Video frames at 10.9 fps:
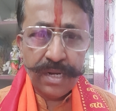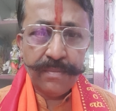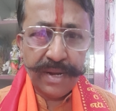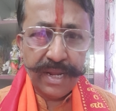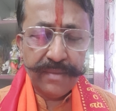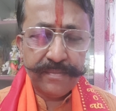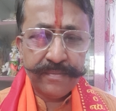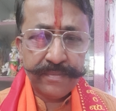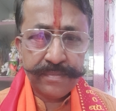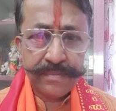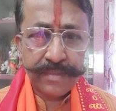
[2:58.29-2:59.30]
remedy.
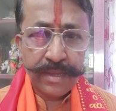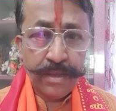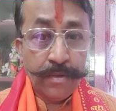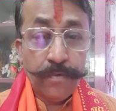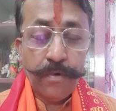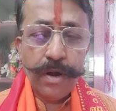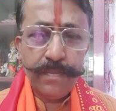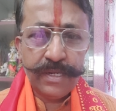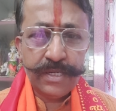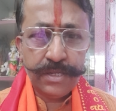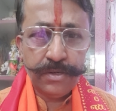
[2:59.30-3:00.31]
What
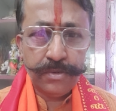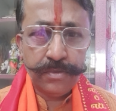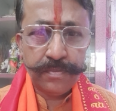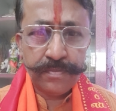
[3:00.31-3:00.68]
must you do?